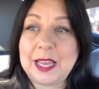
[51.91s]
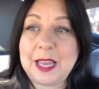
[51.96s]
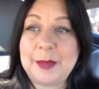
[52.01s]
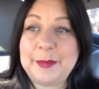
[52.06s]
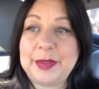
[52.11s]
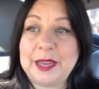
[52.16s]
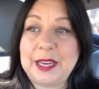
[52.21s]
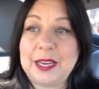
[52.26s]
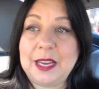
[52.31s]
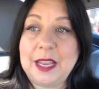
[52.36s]
I
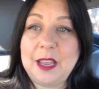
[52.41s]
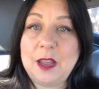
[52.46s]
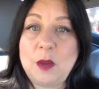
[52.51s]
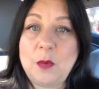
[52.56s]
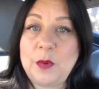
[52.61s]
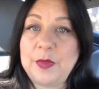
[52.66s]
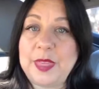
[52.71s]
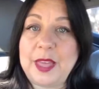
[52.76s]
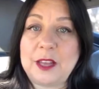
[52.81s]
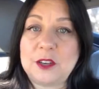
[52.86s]
mean,
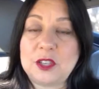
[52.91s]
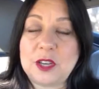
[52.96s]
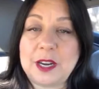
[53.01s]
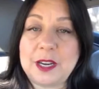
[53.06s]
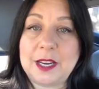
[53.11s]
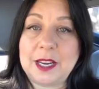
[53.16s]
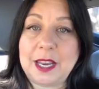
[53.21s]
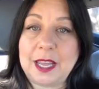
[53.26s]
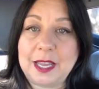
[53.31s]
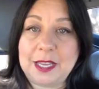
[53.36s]
without trying
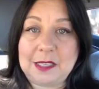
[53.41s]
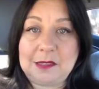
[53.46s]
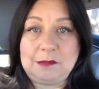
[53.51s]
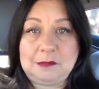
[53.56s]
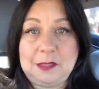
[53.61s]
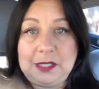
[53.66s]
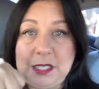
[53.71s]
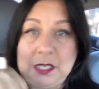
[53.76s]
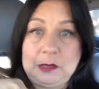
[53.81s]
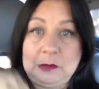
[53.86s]
to like,
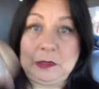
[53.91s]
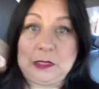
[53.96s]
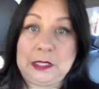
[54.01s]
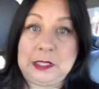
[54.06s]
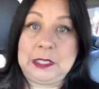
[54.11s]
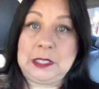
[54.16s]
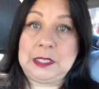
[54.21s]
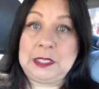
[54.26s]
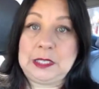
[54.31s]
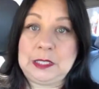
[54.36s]
you know,
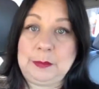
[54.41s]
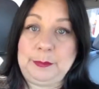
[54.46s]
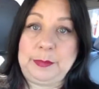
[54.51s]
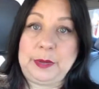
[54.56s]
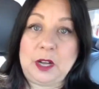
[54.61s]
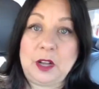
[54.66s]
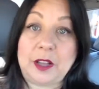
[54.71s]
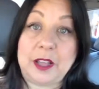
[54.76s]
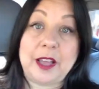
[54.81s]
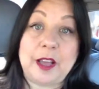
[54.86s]

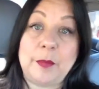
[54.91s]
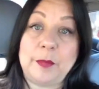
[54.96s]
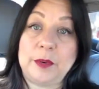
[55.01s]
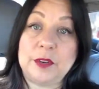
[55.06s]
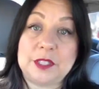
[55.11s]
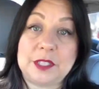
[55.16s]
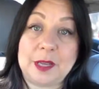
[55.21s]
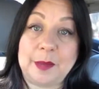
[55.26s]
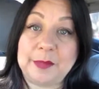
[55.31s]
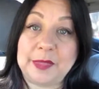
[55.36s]
bulk up or
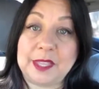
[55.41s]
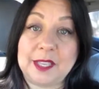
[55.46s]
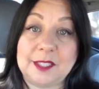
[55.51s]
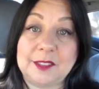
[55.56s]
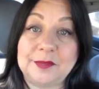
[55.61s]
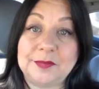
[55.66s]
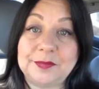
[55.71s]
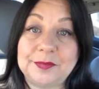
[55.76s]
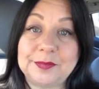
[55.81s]
something